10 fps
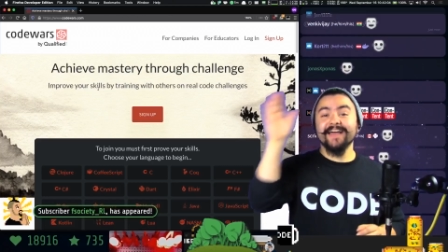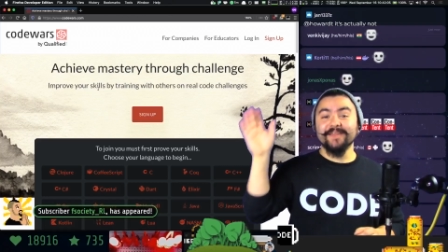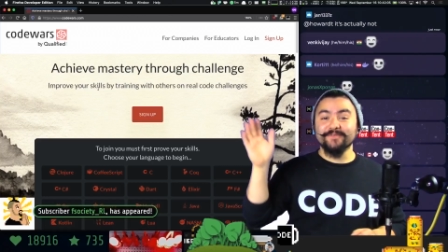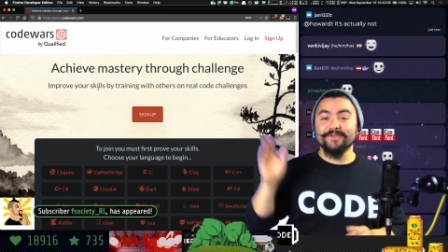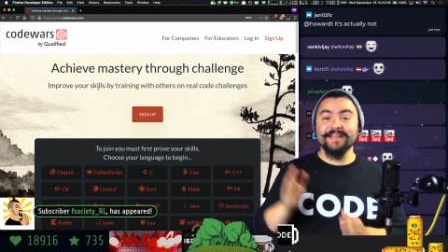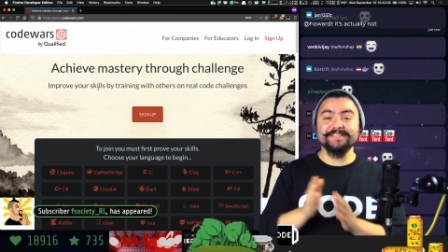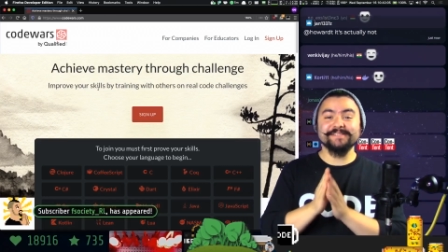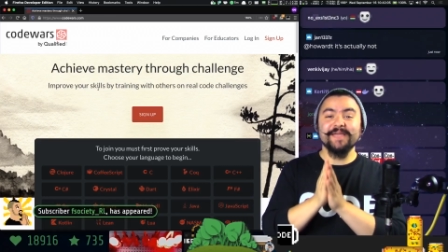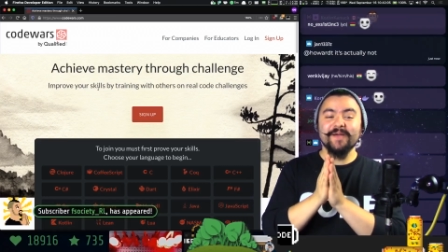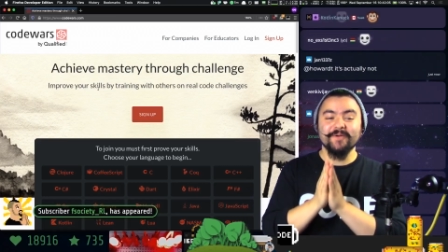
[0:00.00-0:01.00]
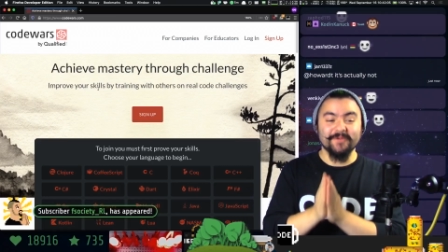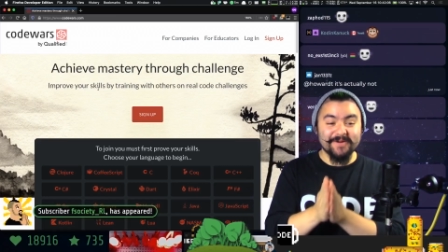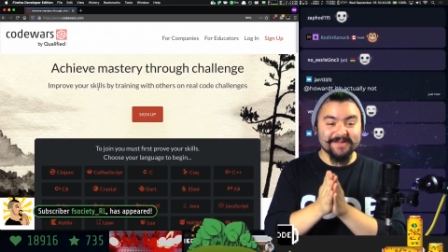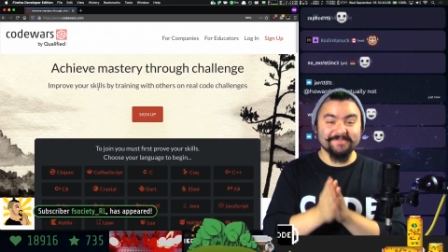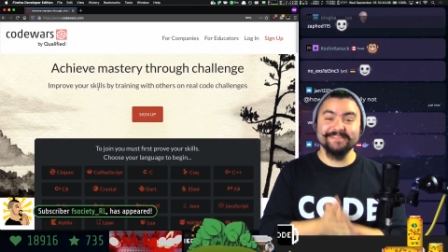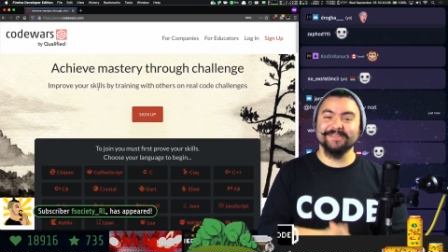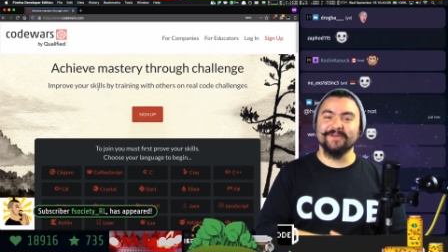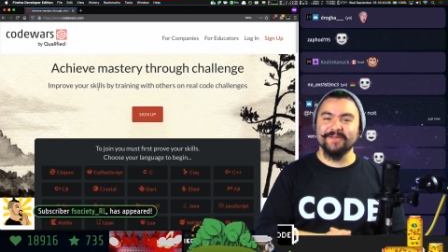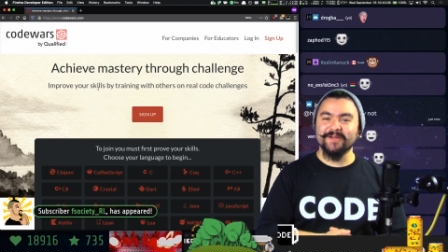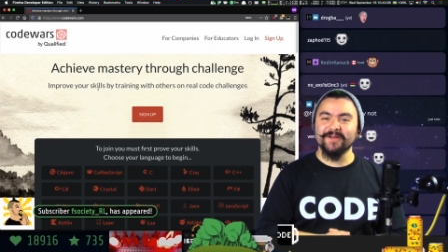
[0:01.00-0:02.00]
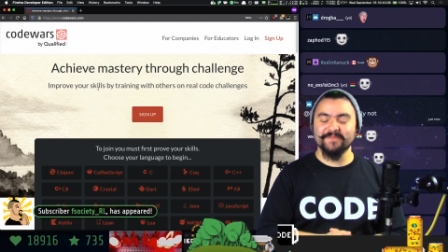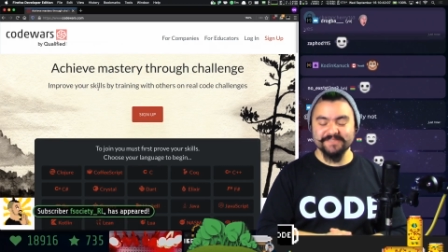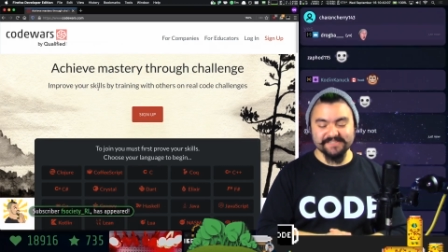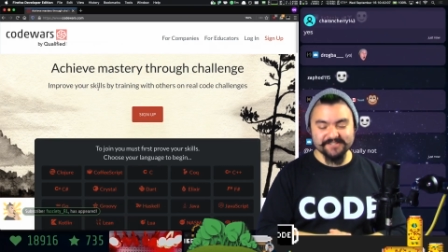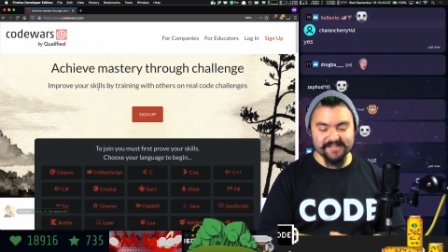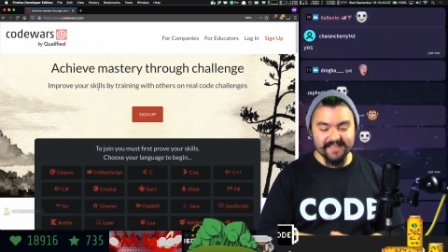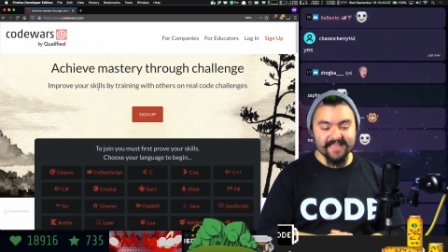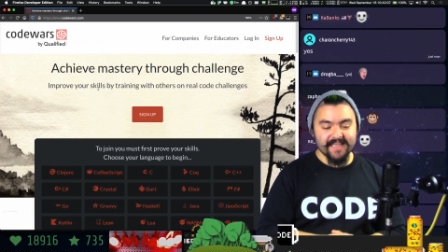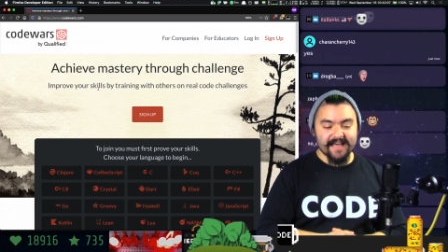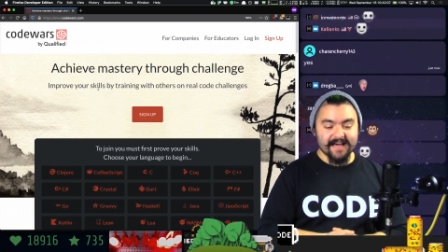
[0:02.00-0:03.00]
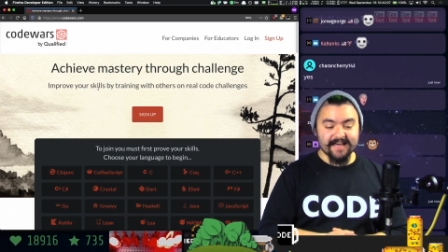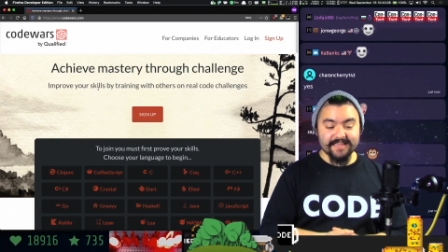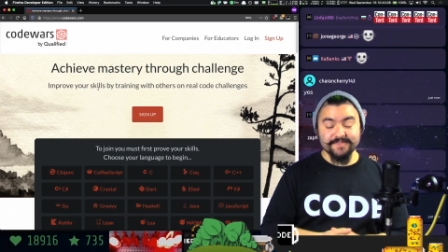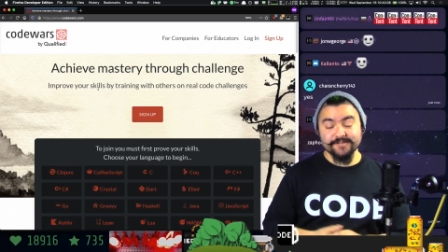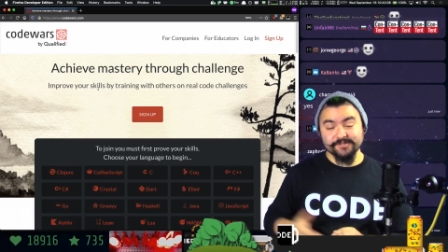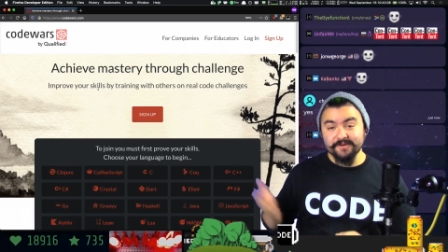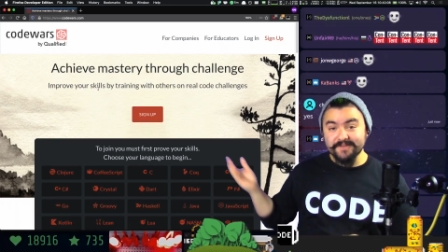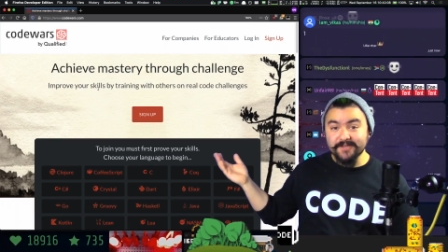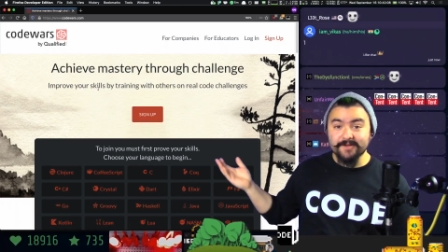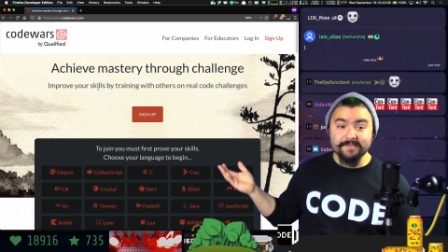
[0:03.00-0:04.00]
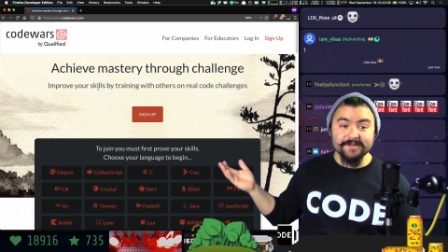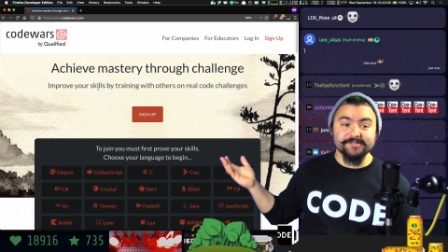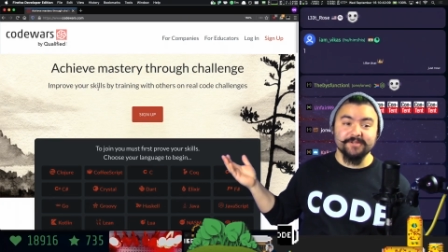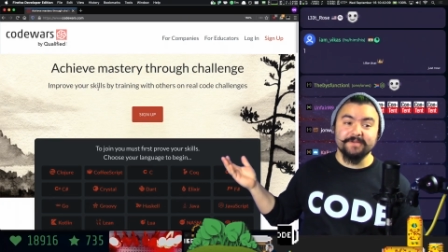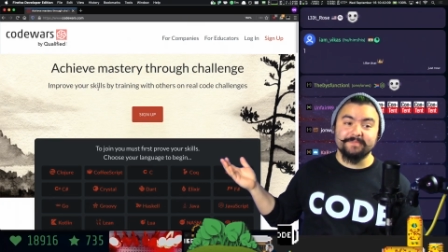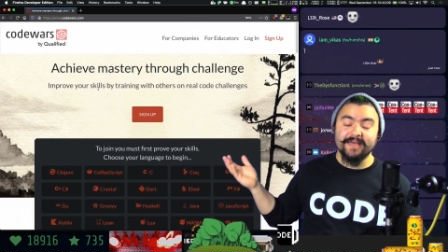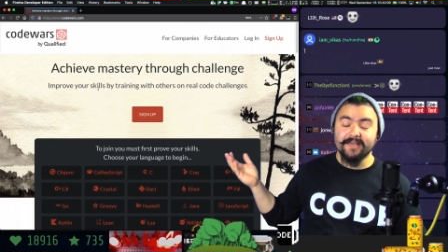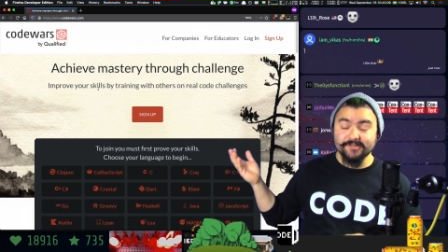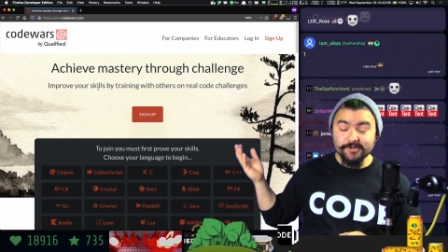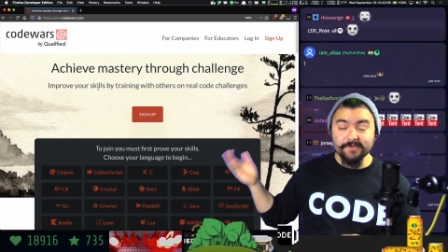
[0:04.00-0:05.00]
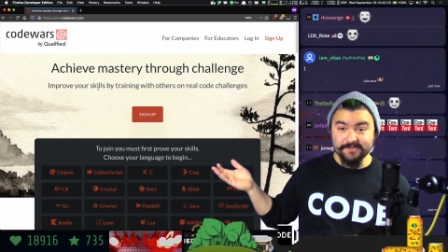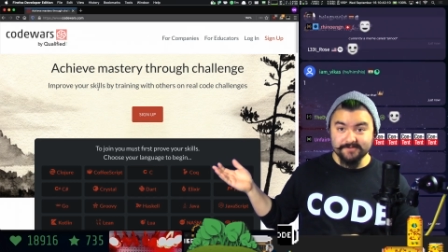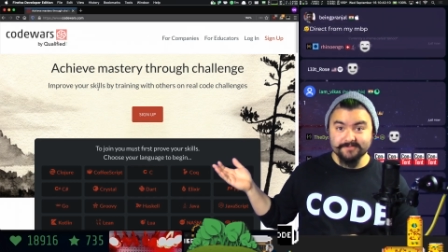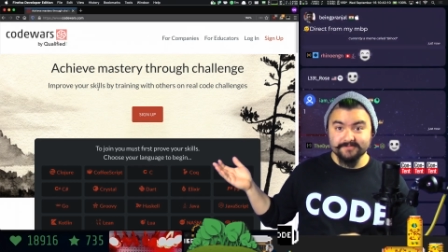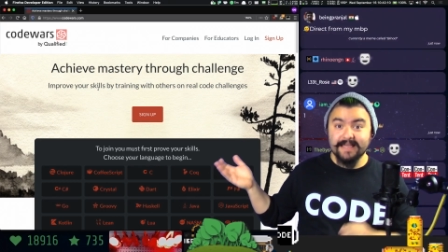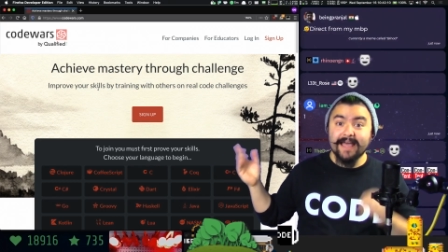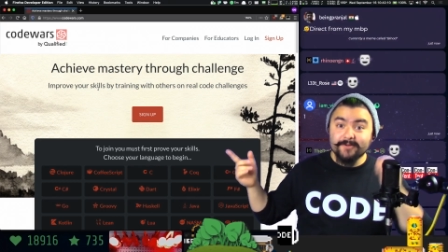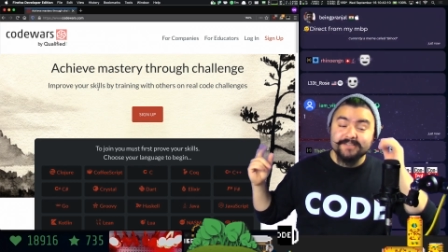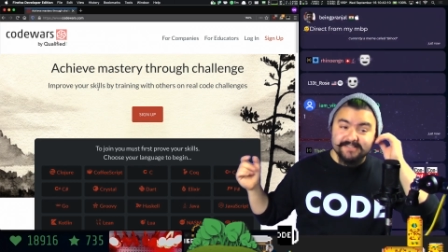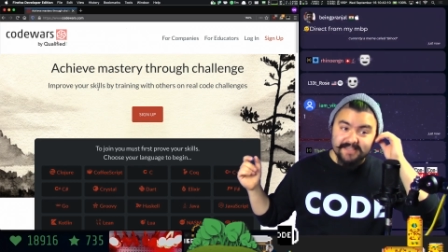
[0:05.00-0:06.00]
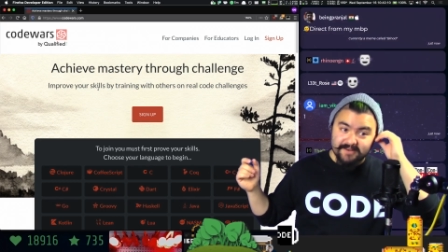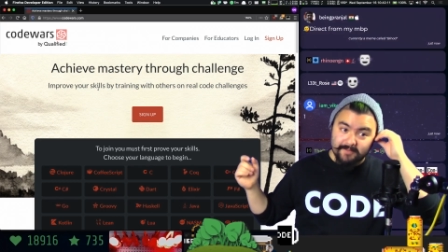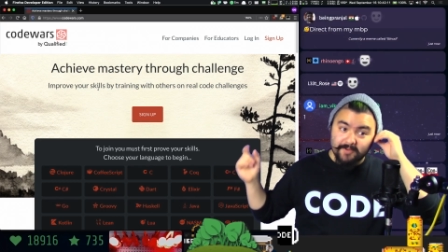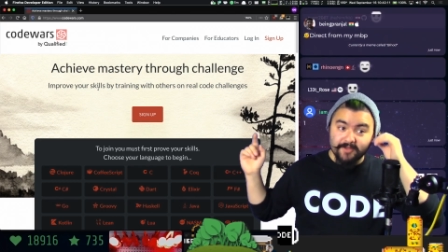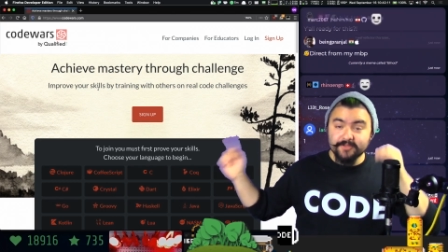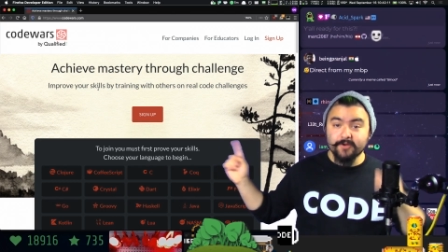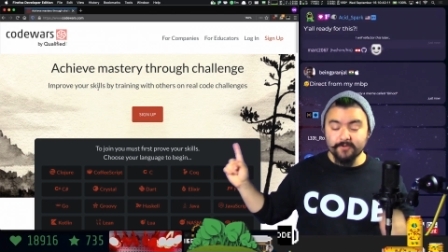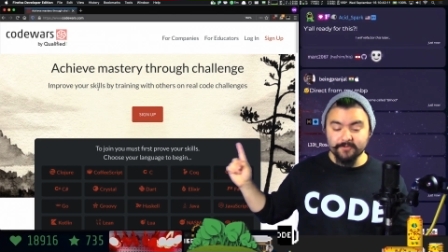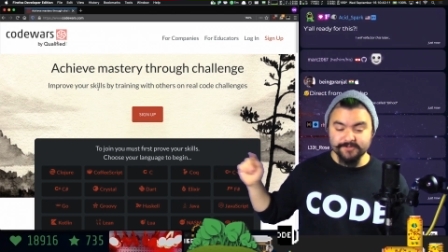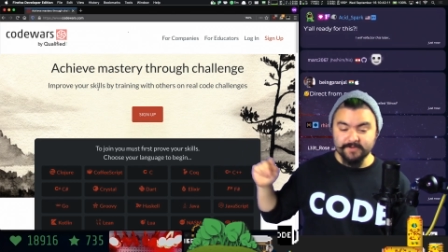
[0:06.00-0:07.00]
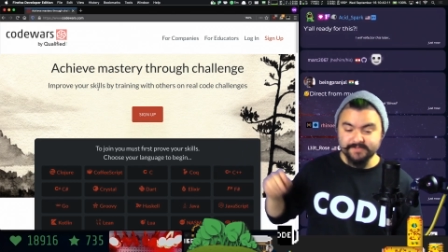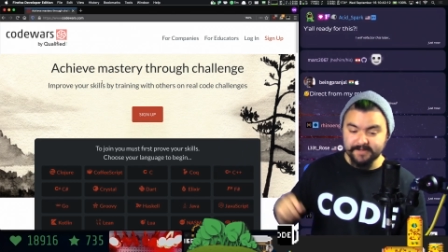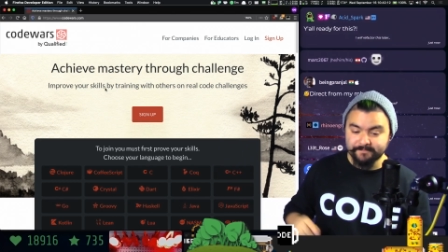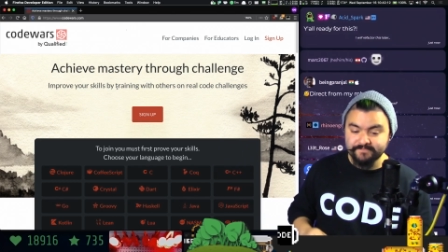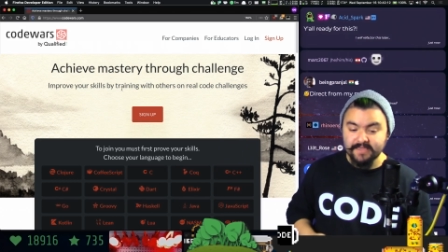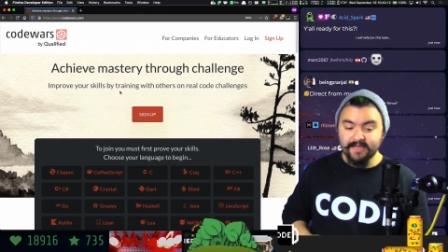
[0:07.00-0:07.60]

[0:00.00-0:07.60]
Hello, friends. Welcome to Coding Garden with CJ. Uh, in this short video, I'm going to show you up show you how to sign up on the Code Wars website.